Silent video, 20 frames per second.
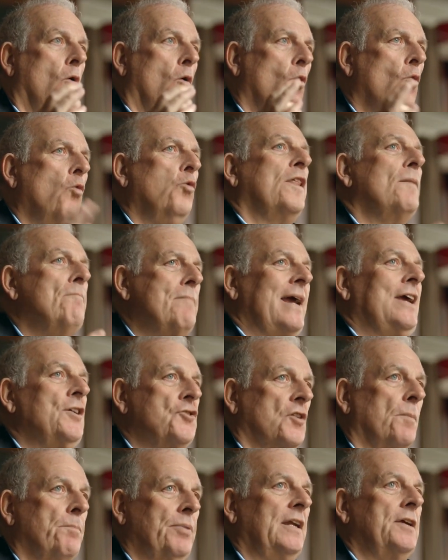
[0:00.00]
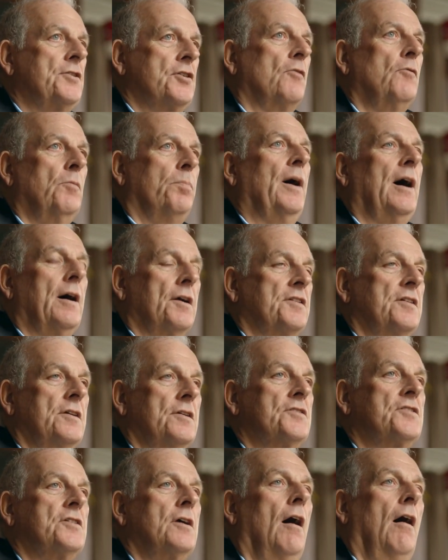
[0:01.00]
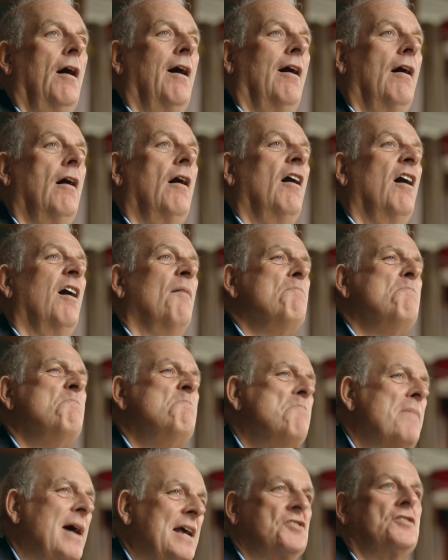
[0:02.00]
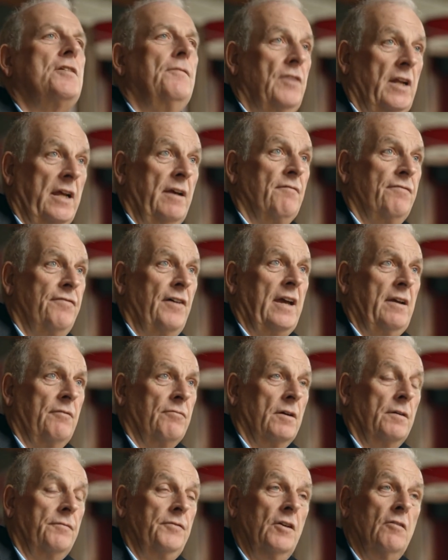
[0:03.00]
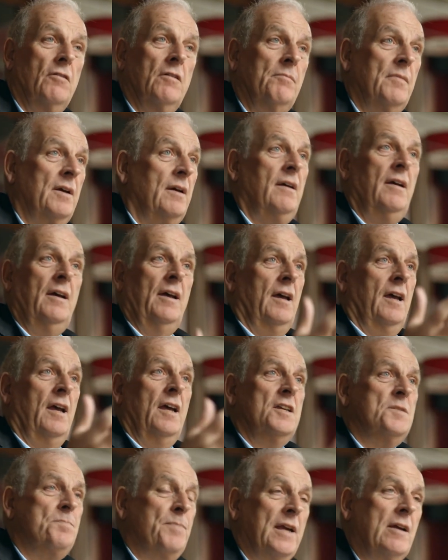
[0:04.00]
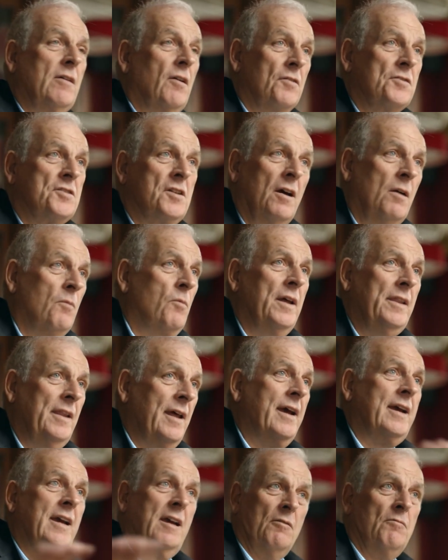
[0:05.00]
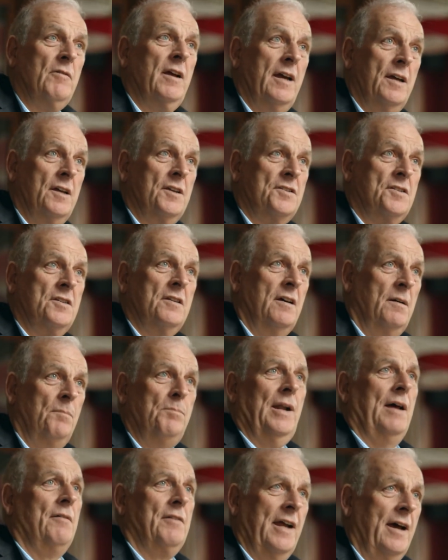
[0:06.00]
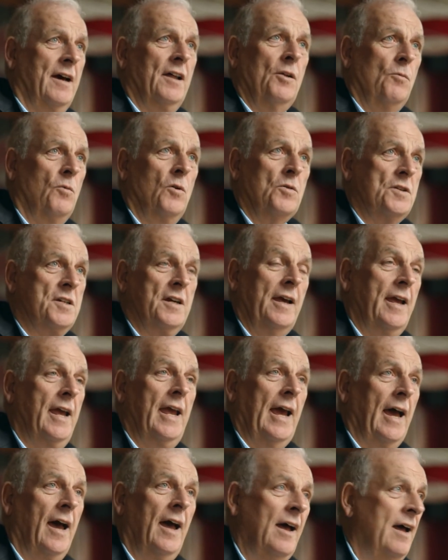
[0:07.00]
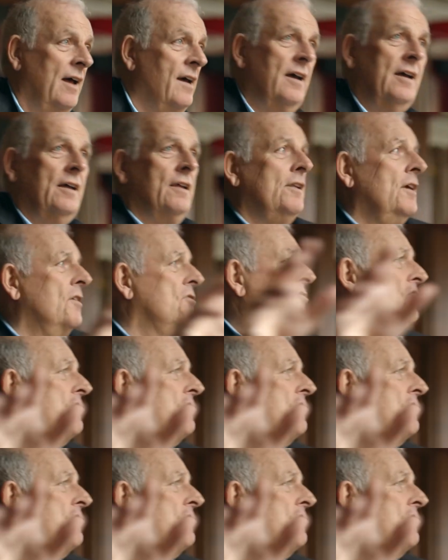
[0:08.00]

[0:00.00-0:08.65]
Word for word: all the major political parties are massively in favour of Europe is because when their careers are blown out of the water here, they're